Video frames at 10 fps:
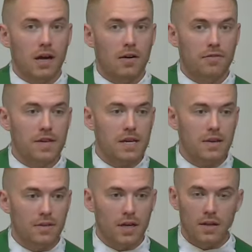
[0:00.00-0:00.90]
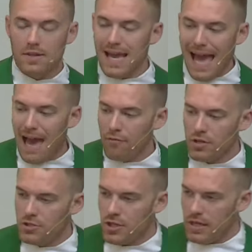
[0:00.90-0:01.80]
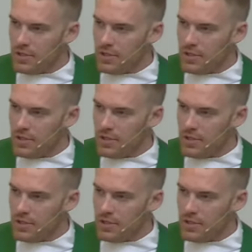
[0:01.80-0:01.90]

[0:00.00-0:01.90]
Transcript: of the average